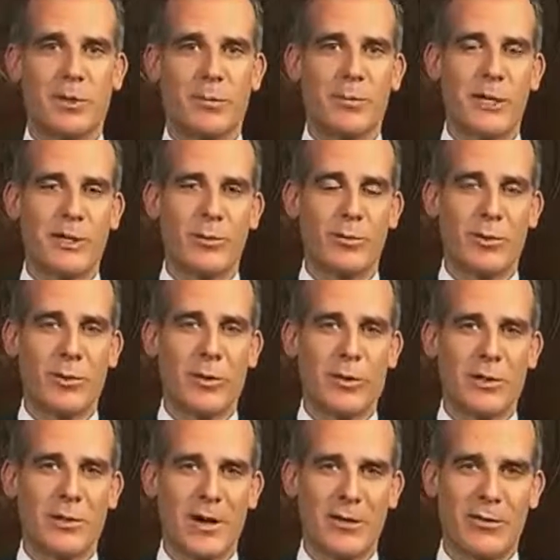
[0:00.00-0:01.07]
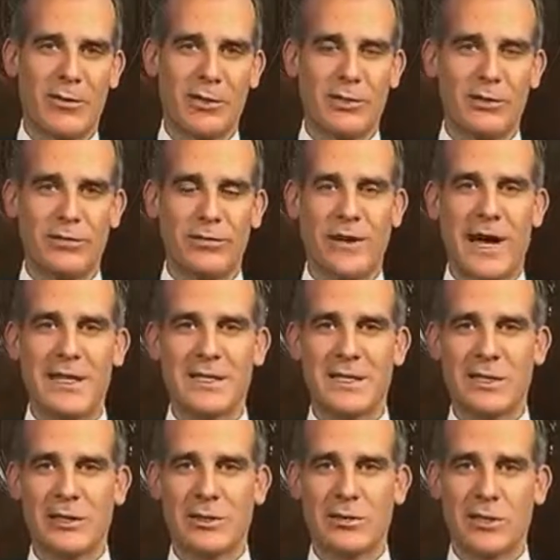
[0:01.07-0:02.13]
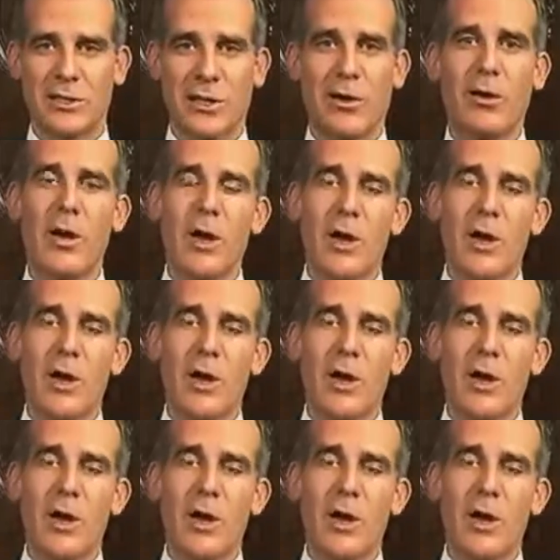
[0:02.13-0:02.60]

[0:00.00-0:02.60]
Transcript: are much more worried about going too fast than too slow.